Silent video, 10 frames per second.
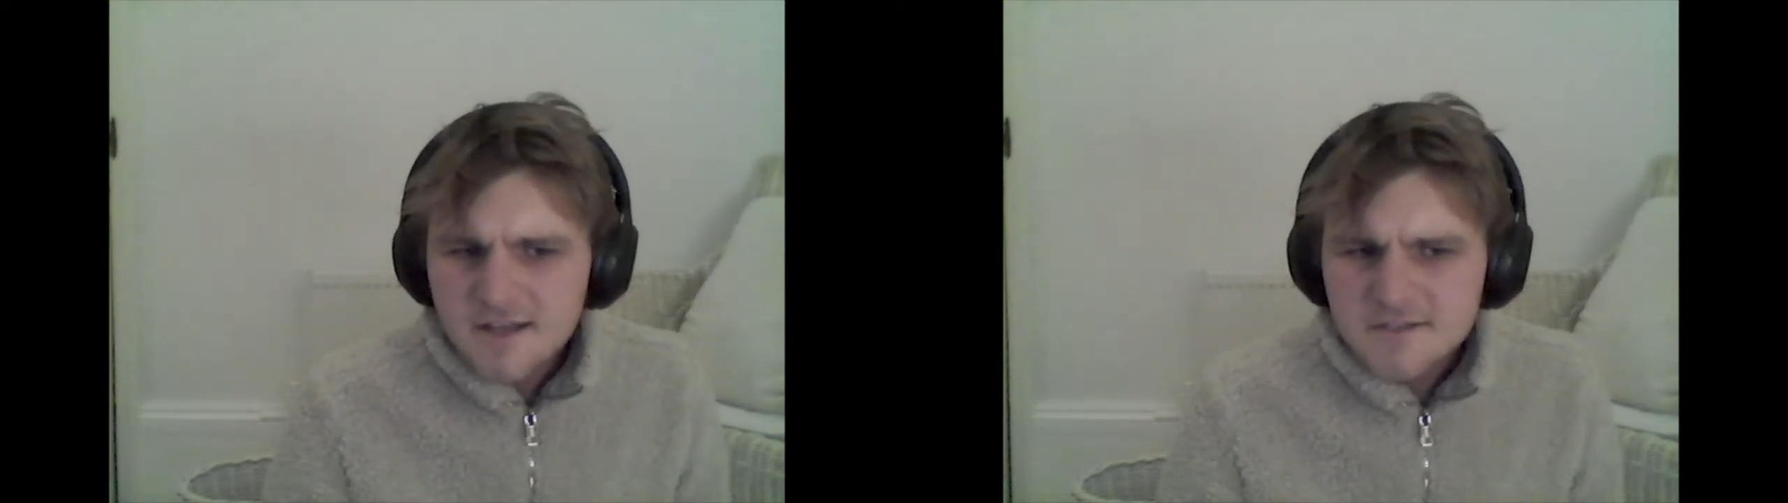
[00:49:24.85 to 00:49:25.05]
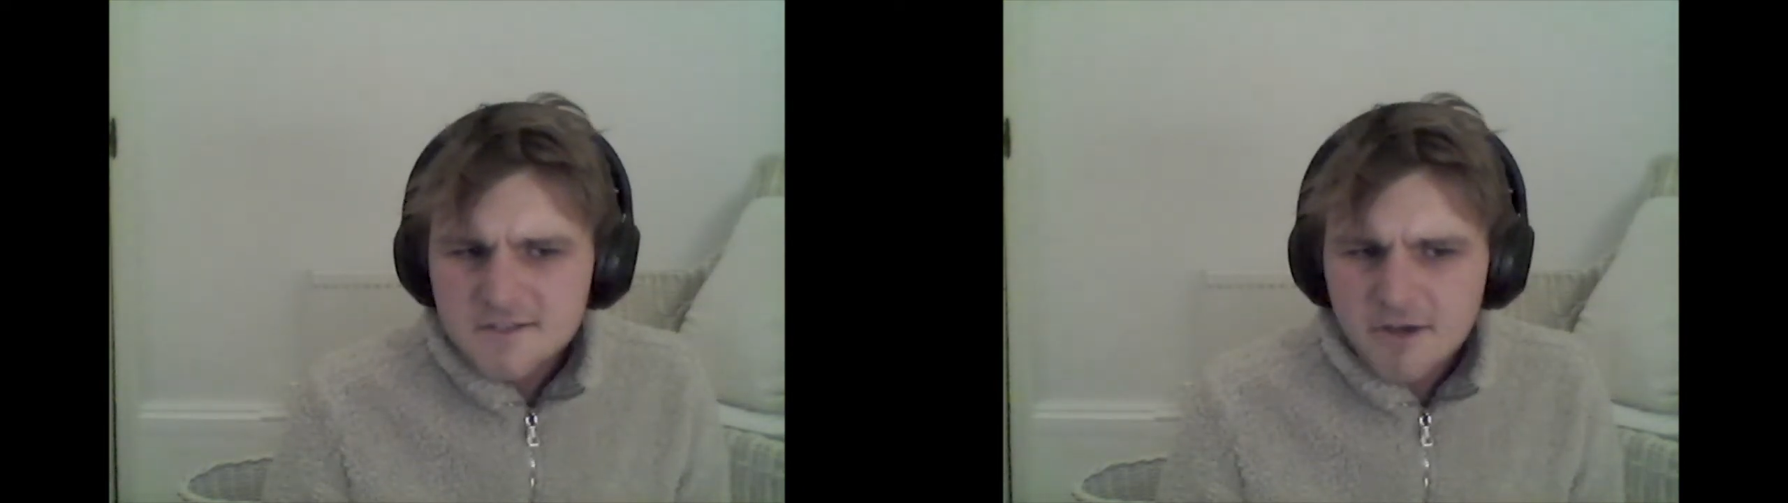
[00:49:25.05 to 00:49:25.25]

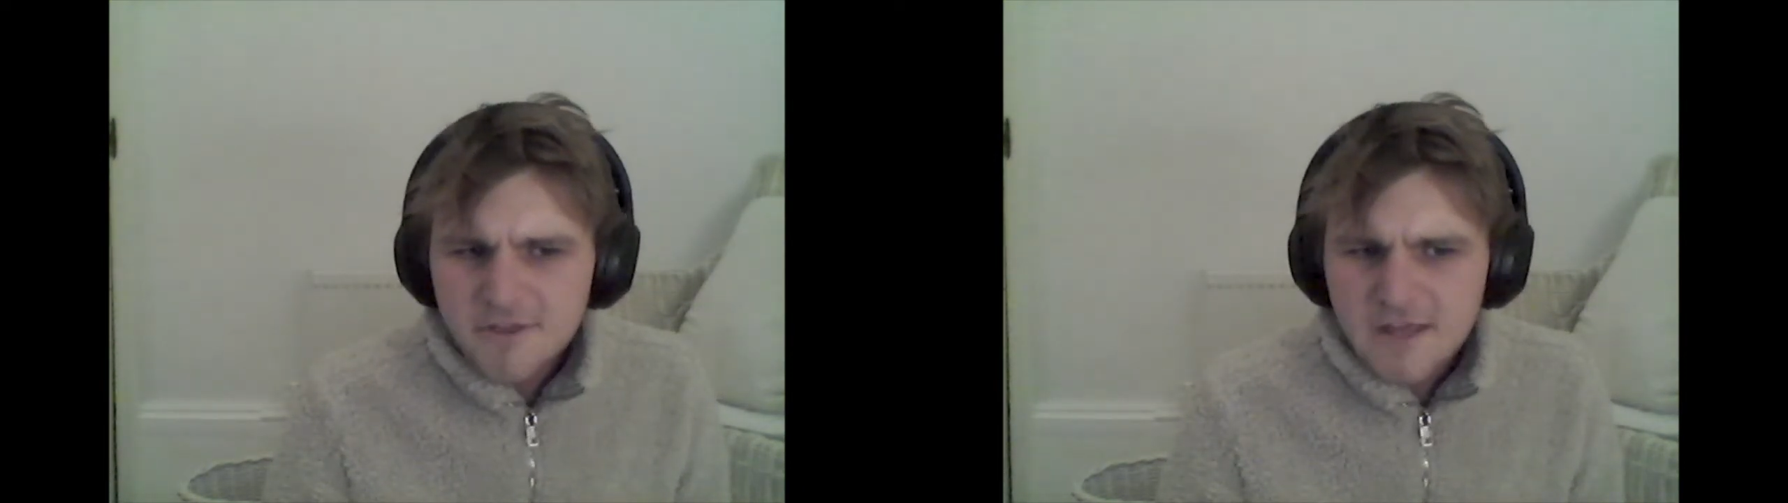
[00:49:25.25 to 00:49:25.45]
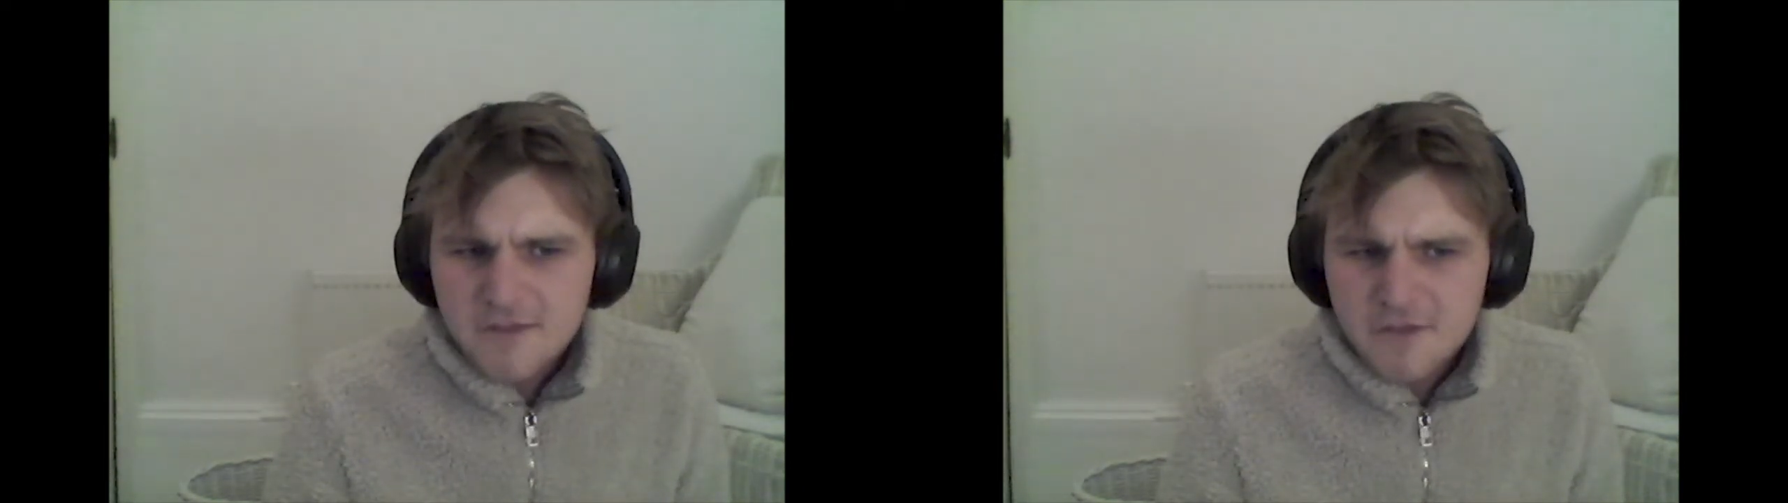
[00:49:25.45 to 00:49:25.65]
And so
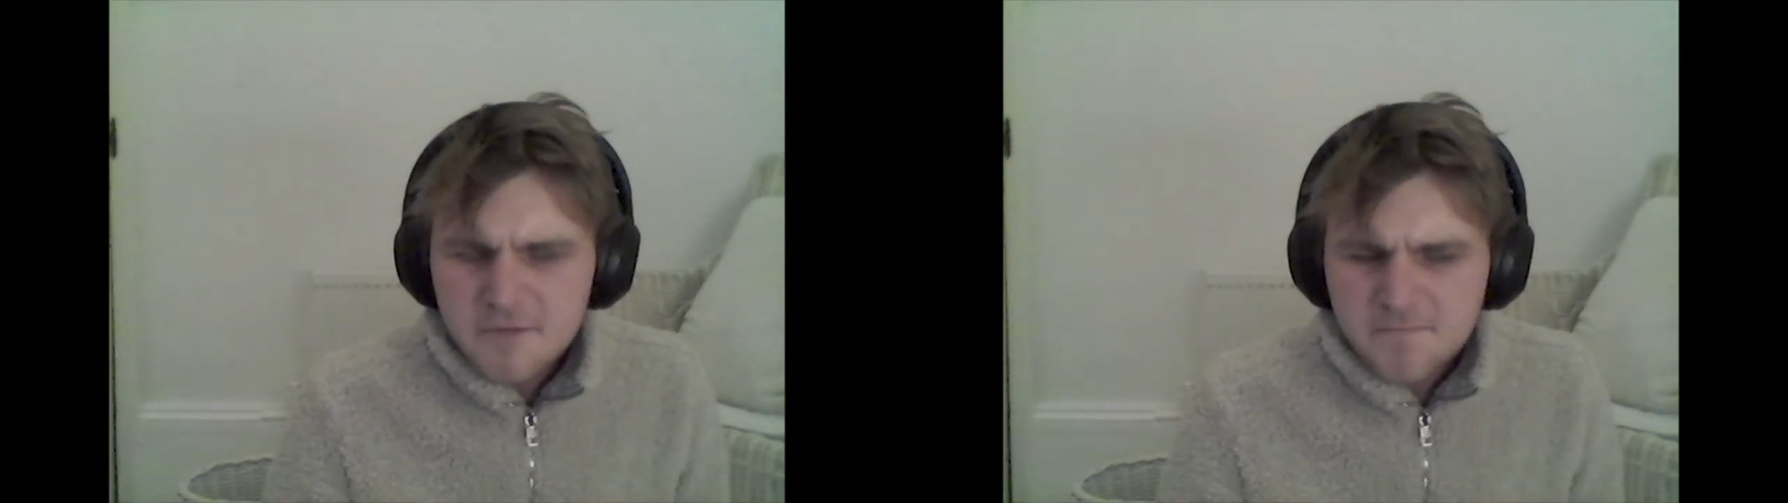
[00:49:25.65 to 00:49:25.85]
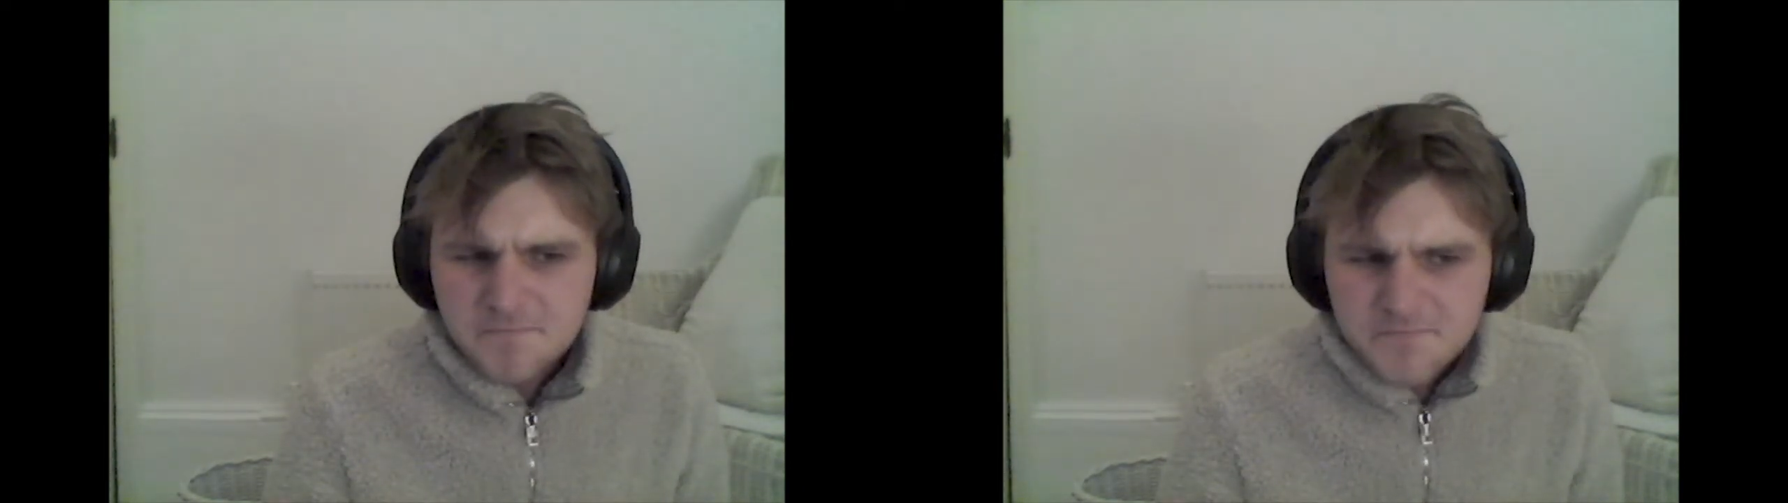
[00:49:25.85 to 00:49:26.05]
I think
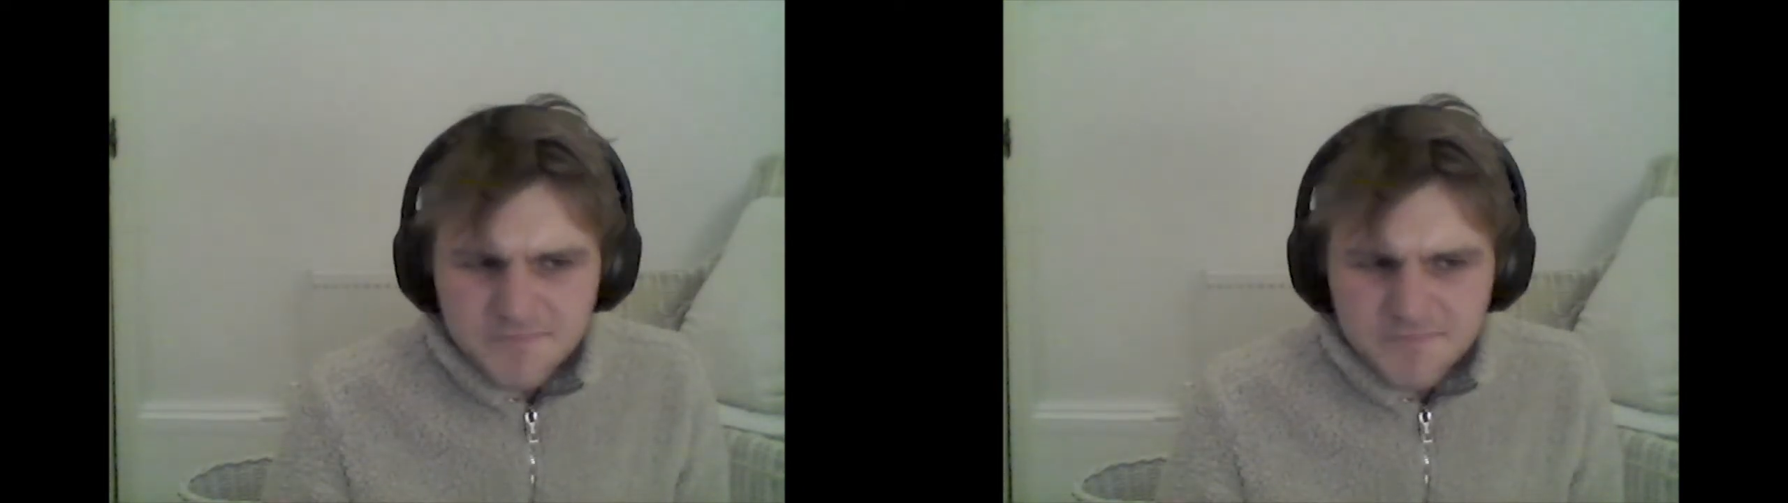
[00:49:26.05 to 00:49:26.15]
that,